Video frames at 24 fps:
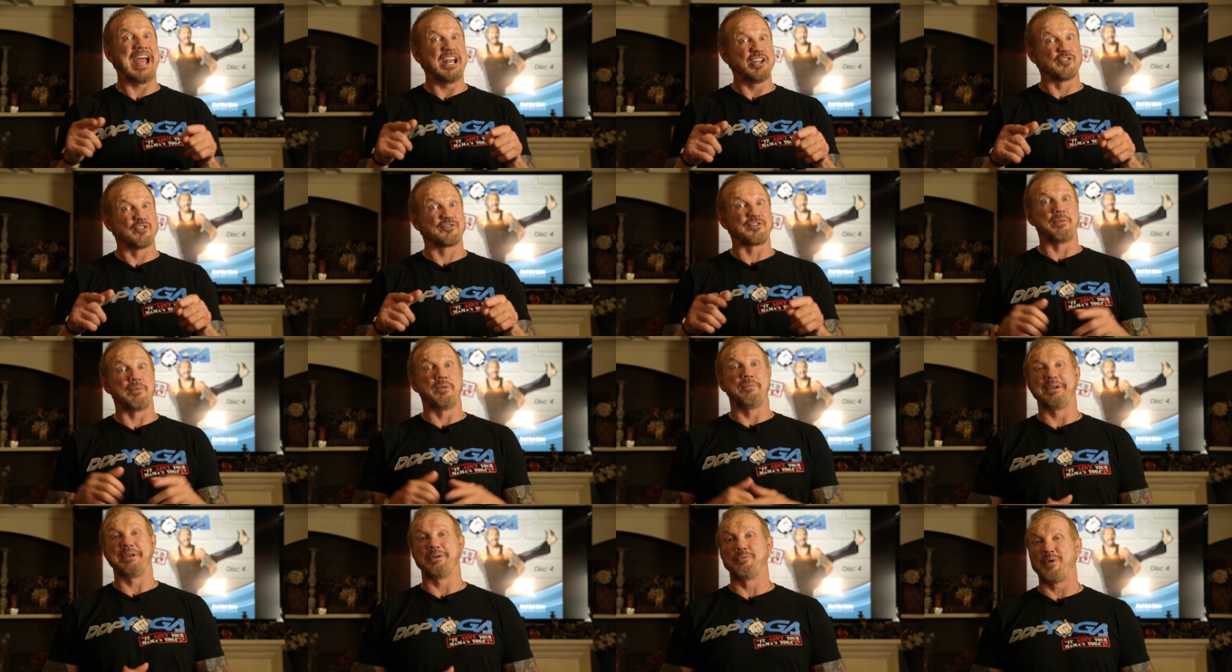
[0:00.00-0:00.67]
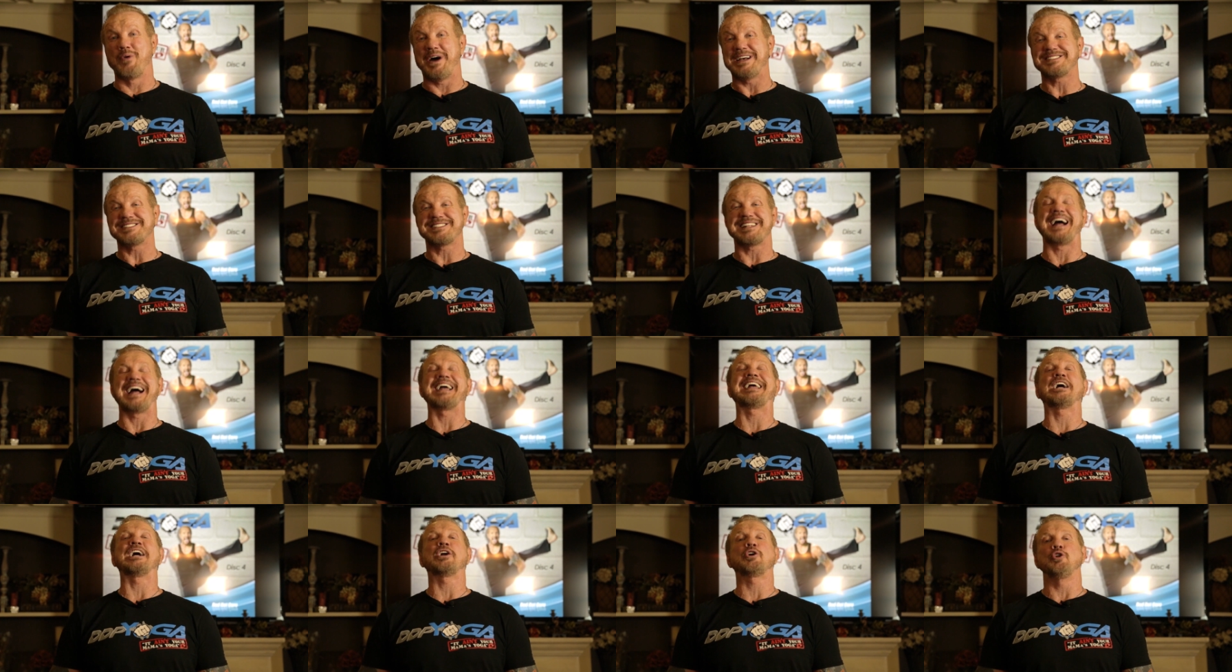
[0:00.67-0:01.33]
and you're from the Midwest,
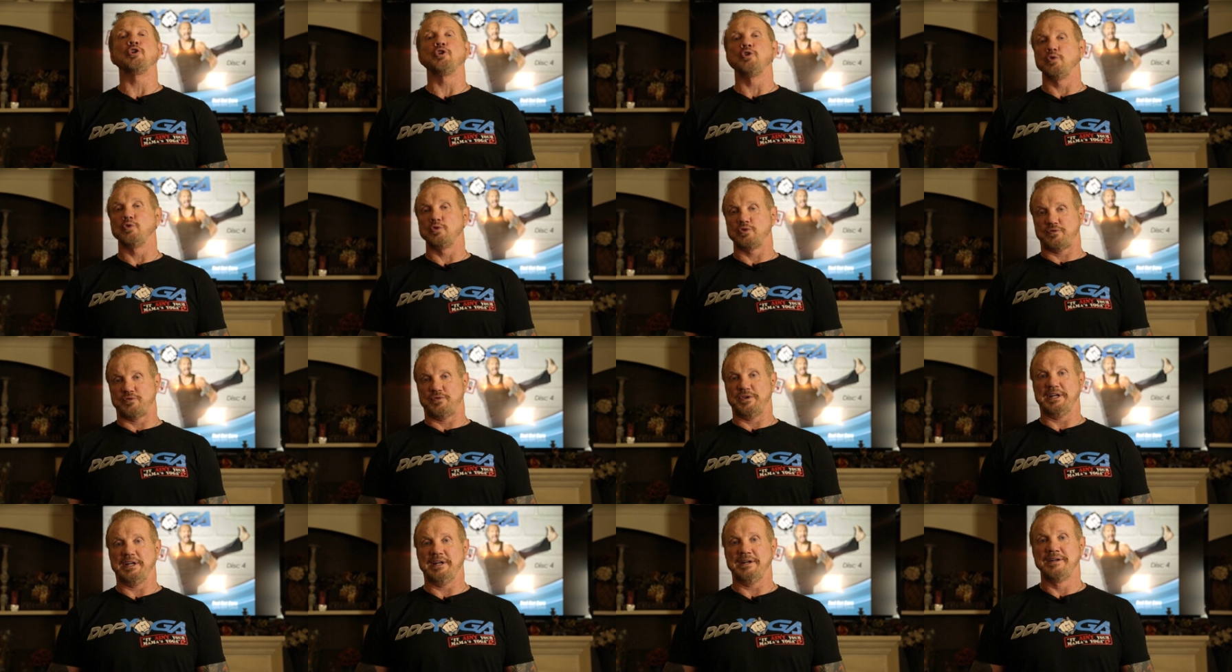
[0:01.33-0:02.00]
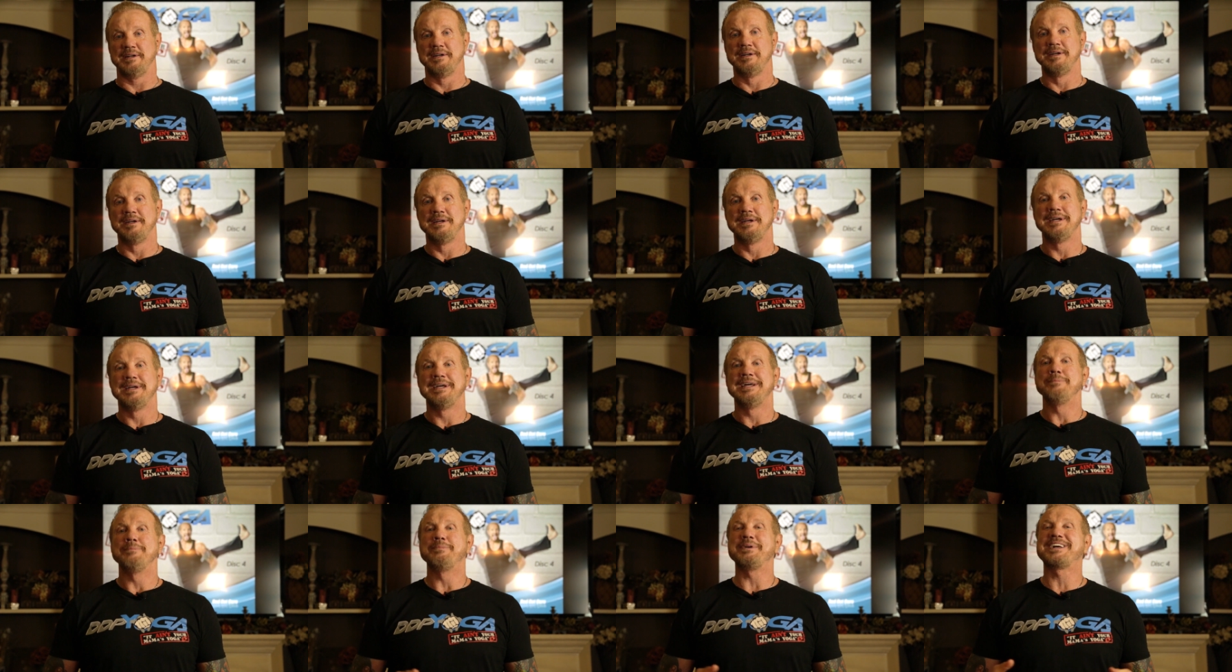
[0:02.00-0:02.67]
I got good news for you.
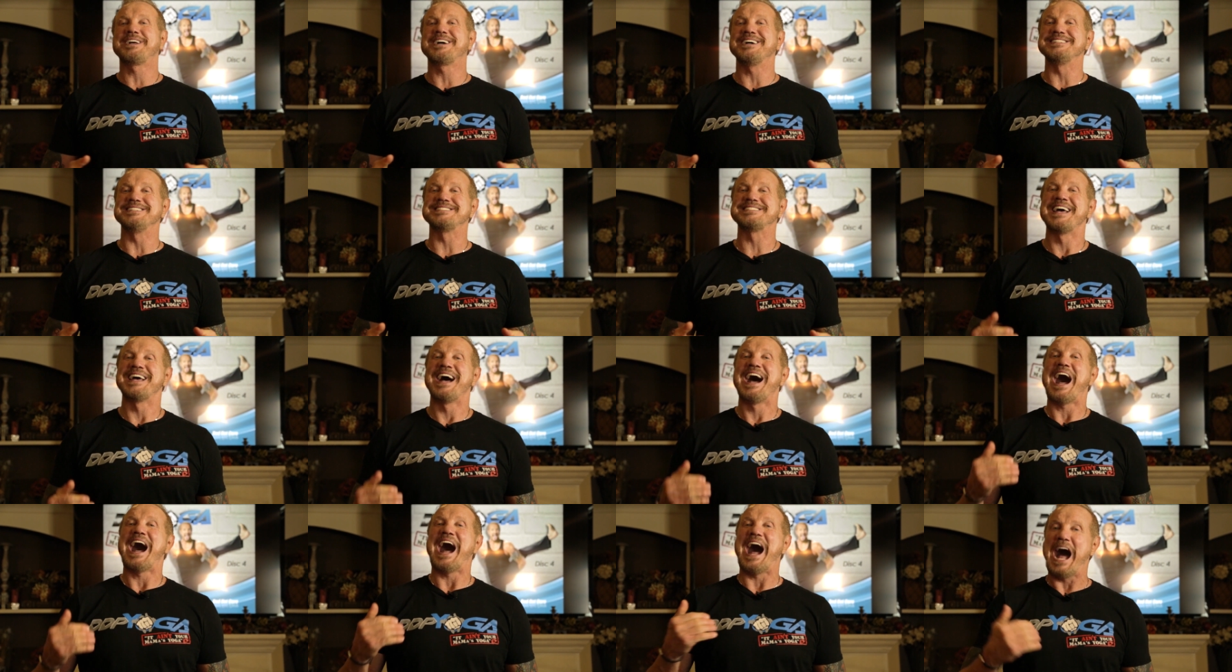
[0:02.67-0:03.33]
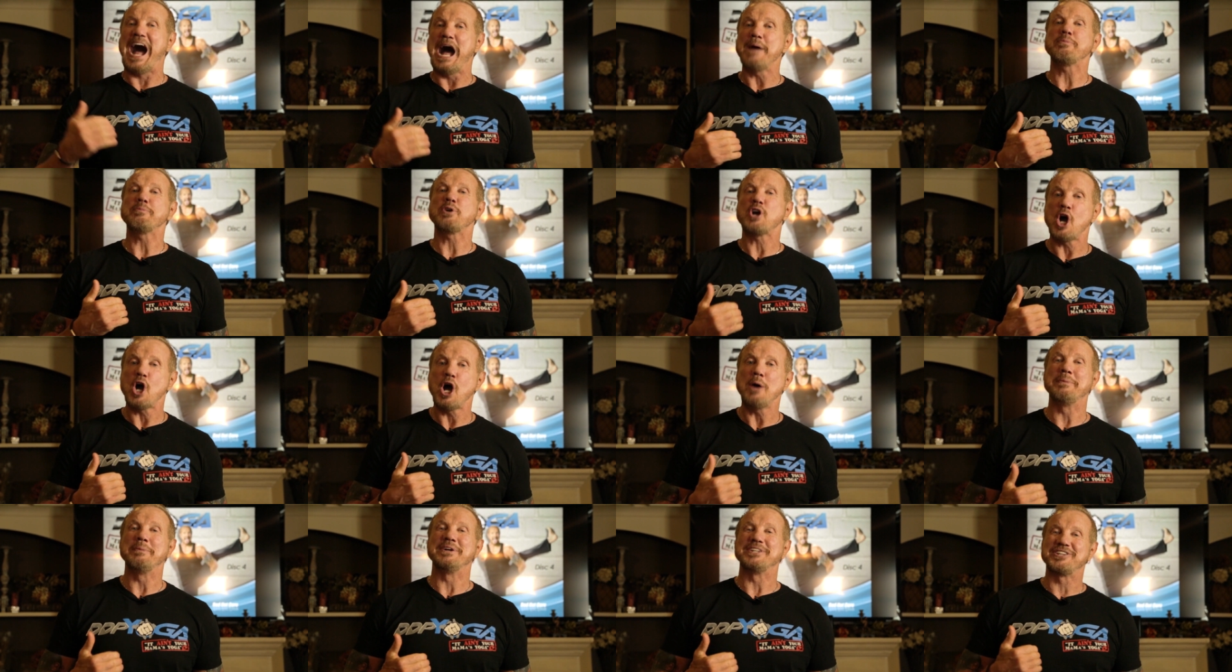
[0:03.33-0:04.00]
Because I'm
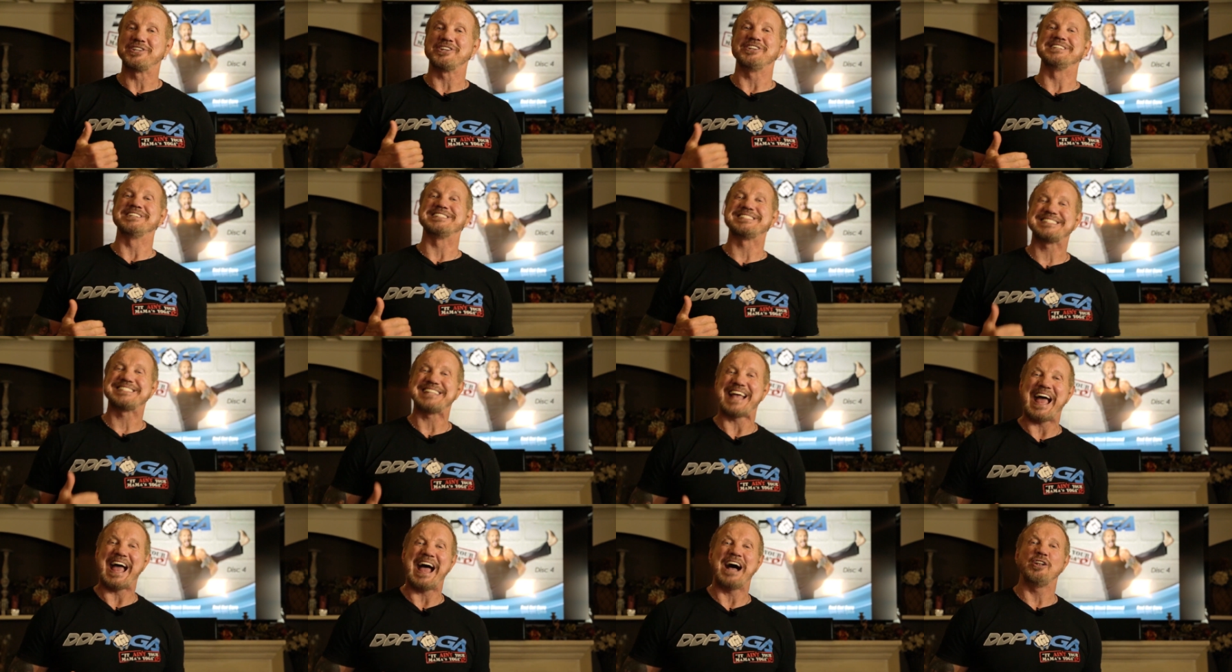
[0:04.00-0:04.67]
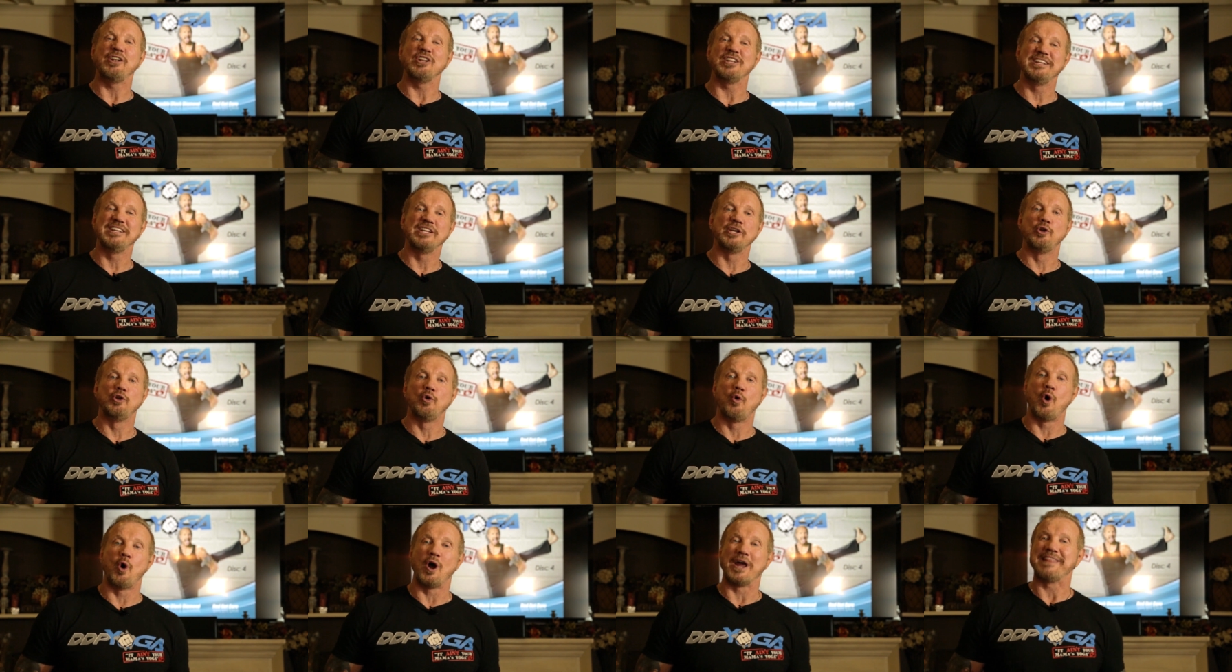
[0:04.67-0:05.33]
coming to LaSalle,
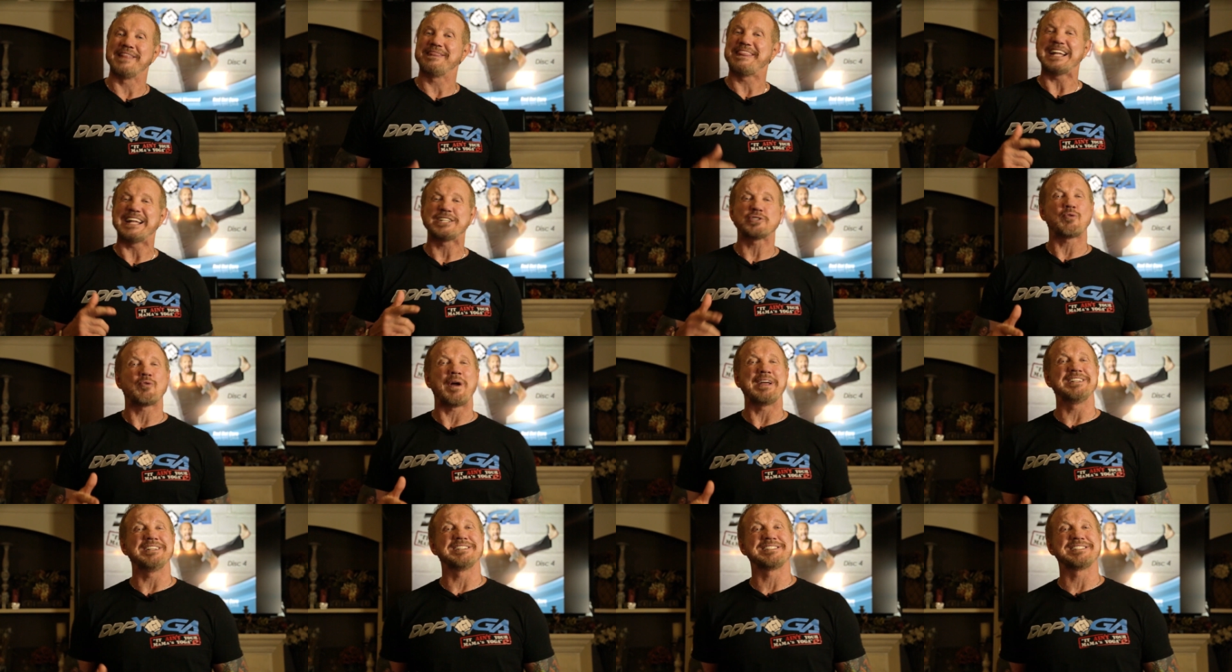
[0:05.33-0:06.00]
Illinois. That's right,